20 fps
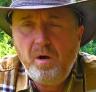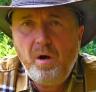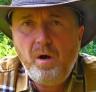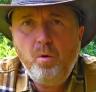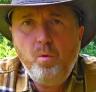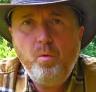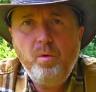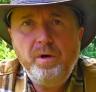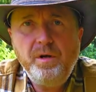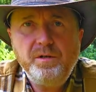
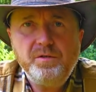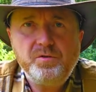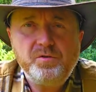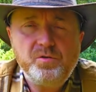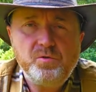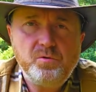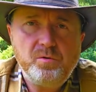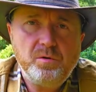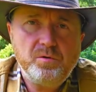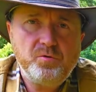ways
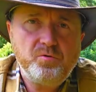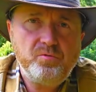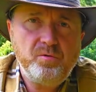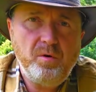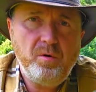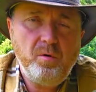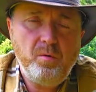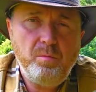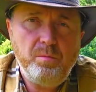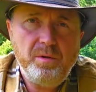to
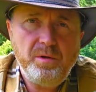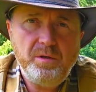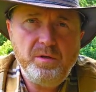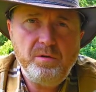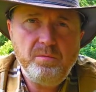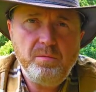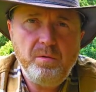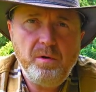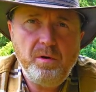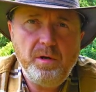control
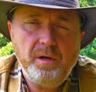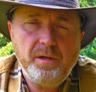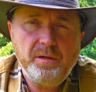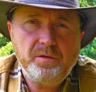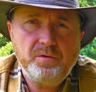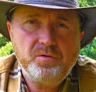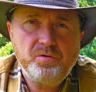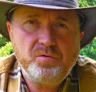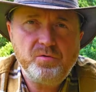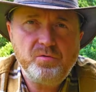people
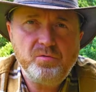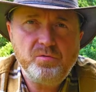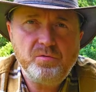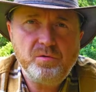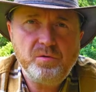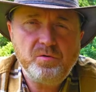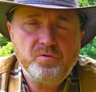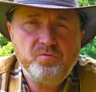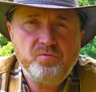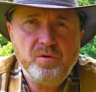and to
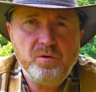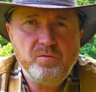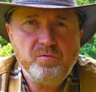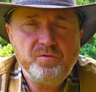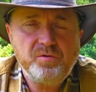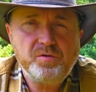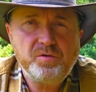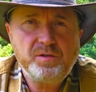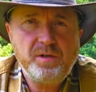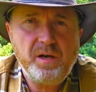control
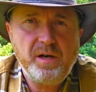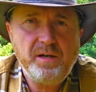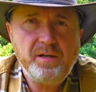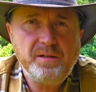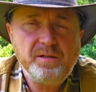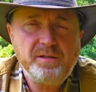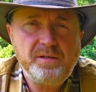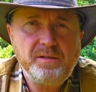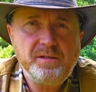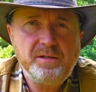
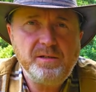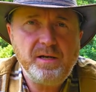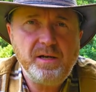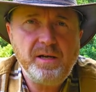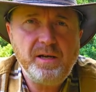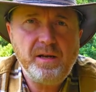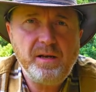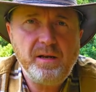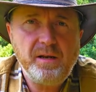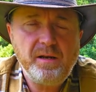society
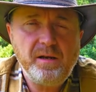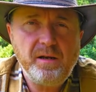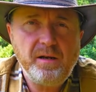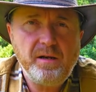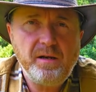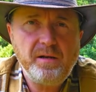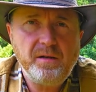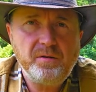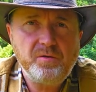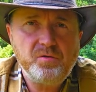and
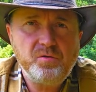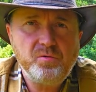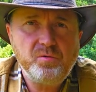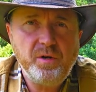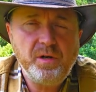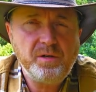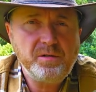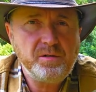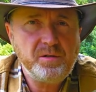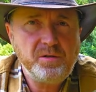
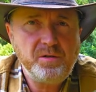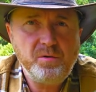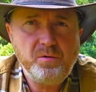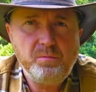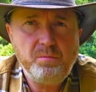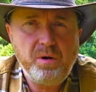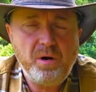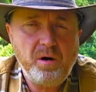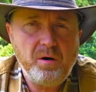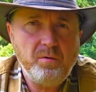to
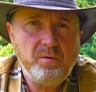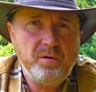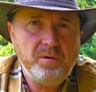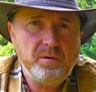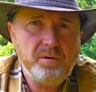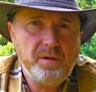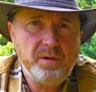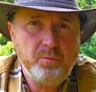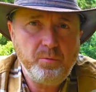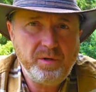execute
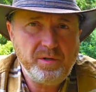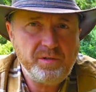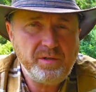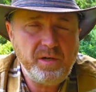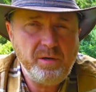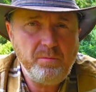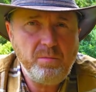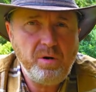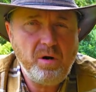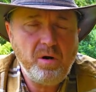power and
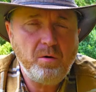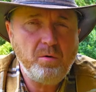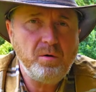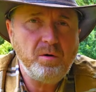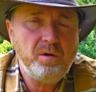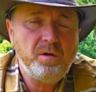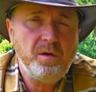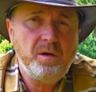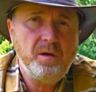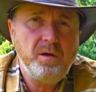retain
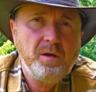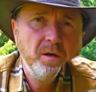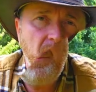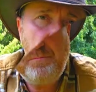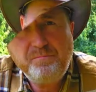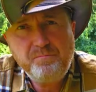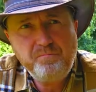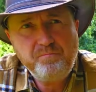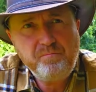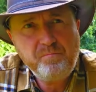power.
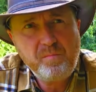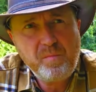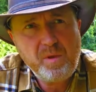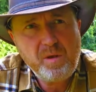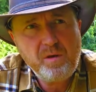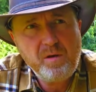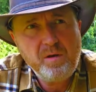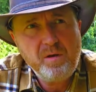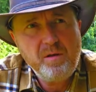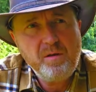
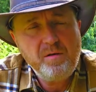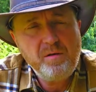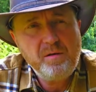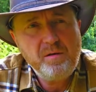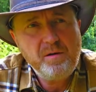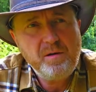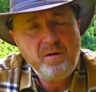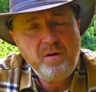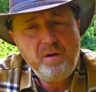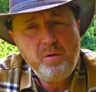
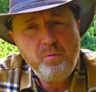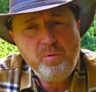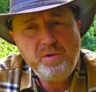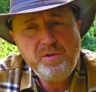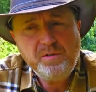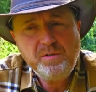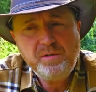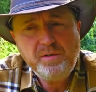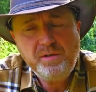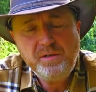Another
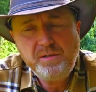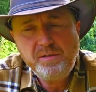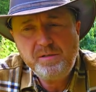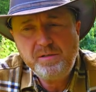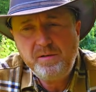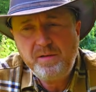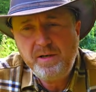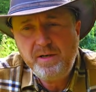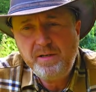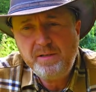reason
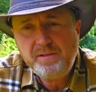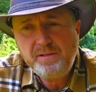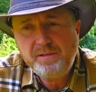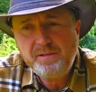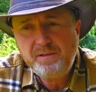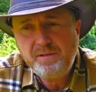is that